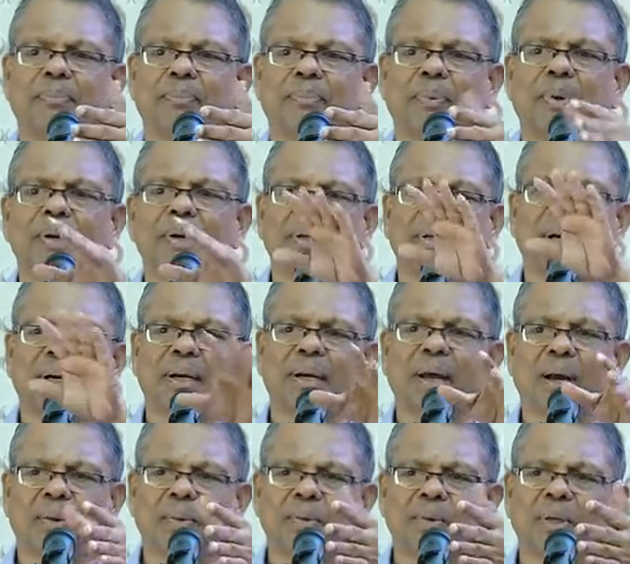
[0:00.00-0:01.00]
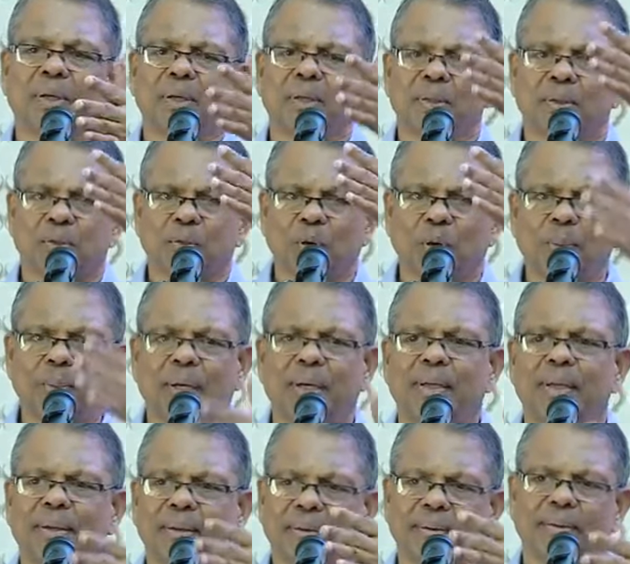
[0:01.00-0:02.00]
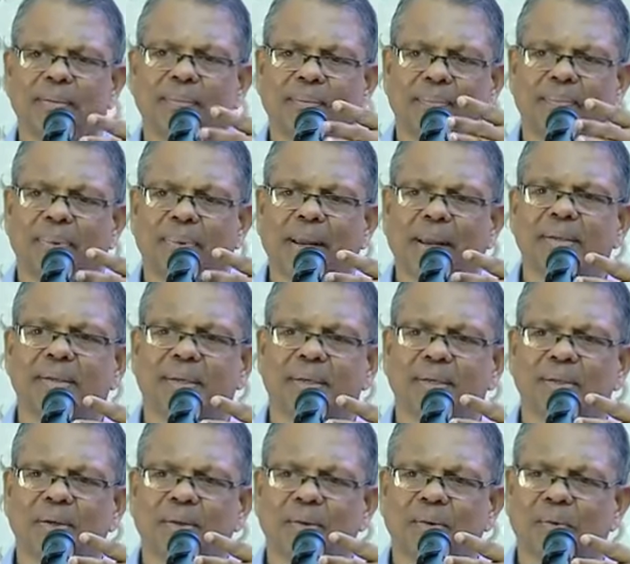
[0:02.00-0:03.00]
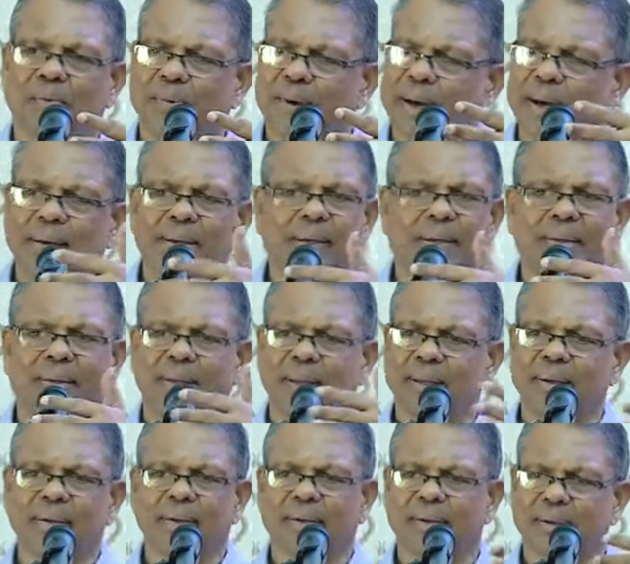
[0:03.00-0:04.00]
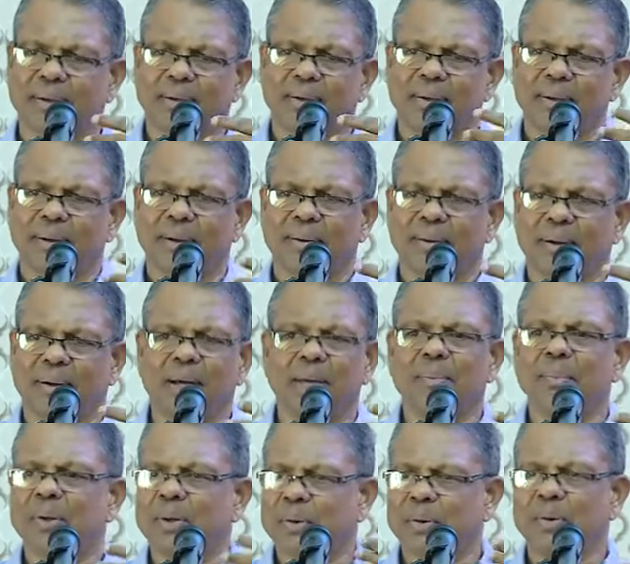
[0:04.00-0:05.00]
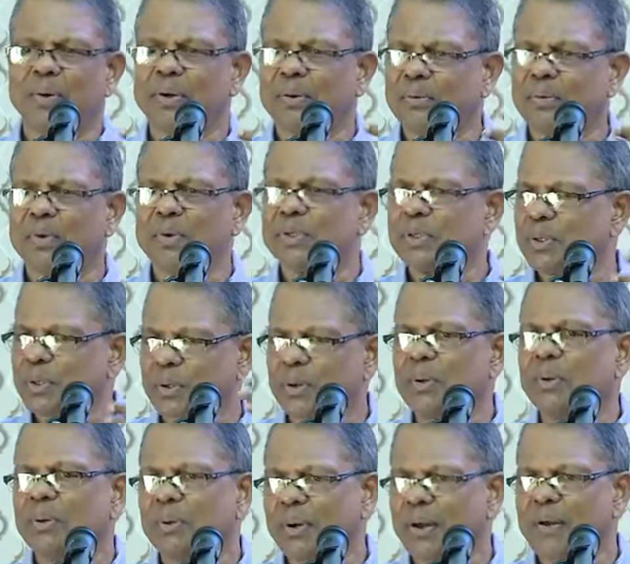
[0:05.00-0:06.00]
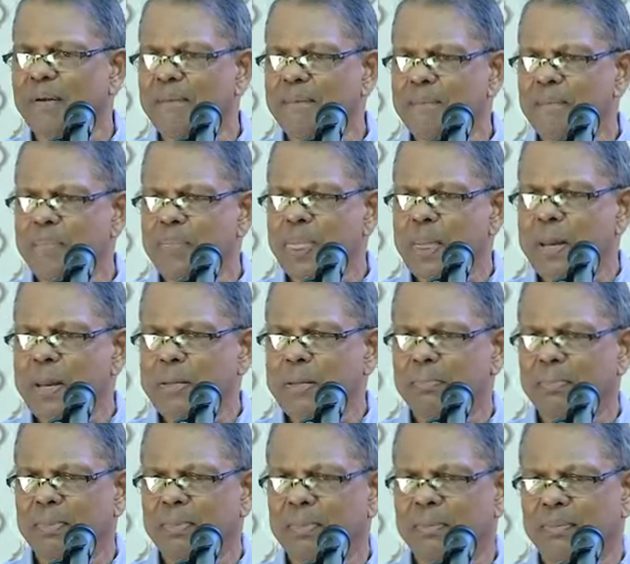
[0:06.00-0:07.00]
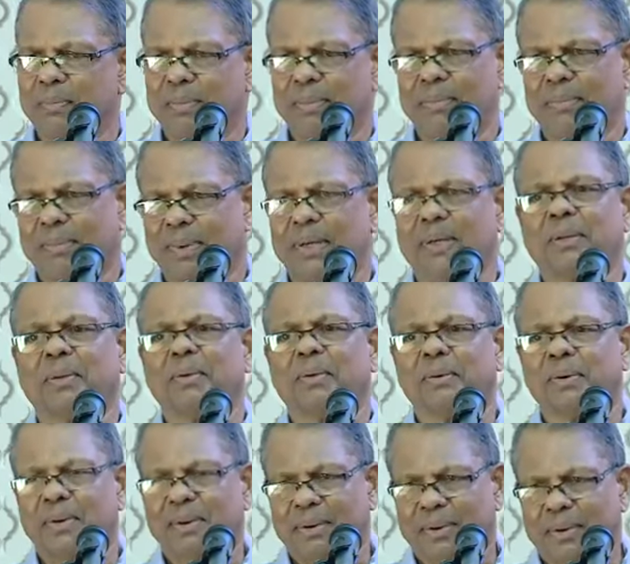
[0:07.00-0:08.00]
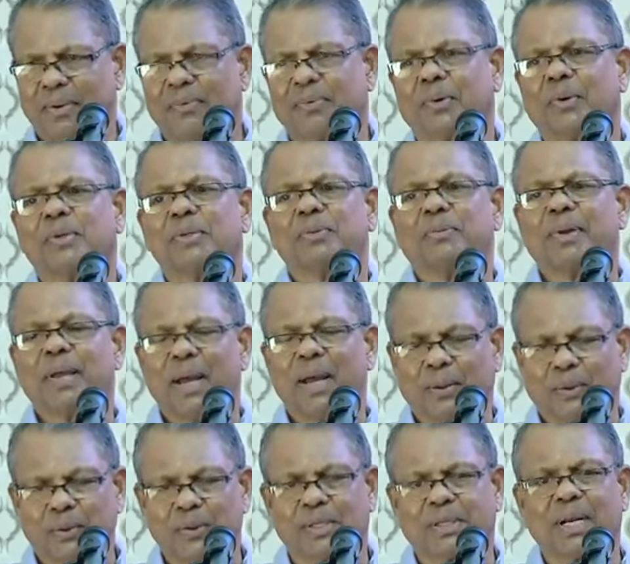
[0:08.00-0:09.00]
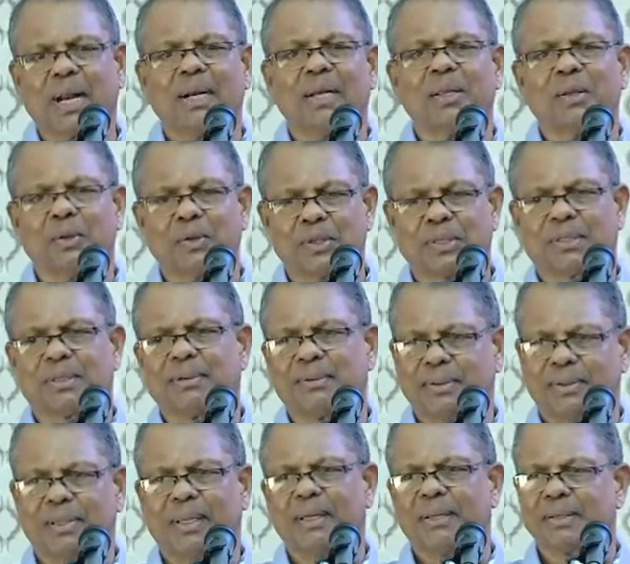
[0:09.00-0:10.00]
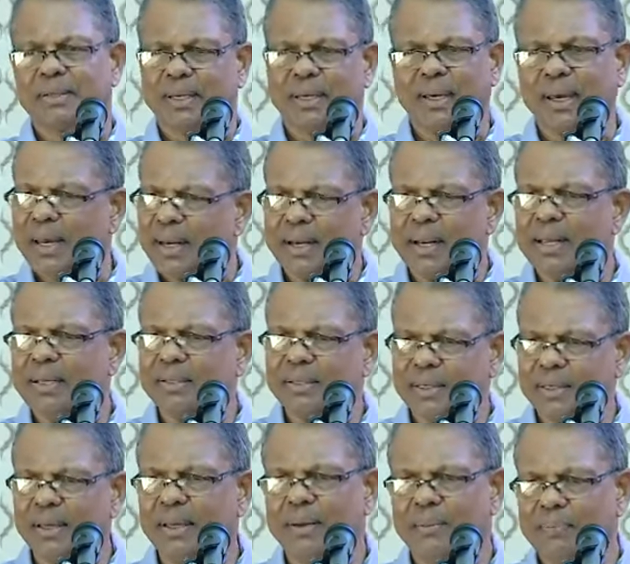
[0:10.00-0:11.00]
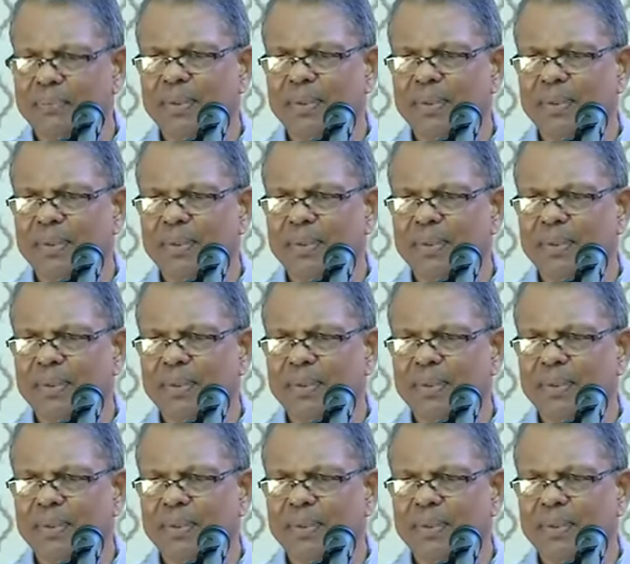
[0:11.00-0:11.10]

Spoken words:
pointed out so many places where he think I.B. Horner was wrong. But of course we have to study those things again and see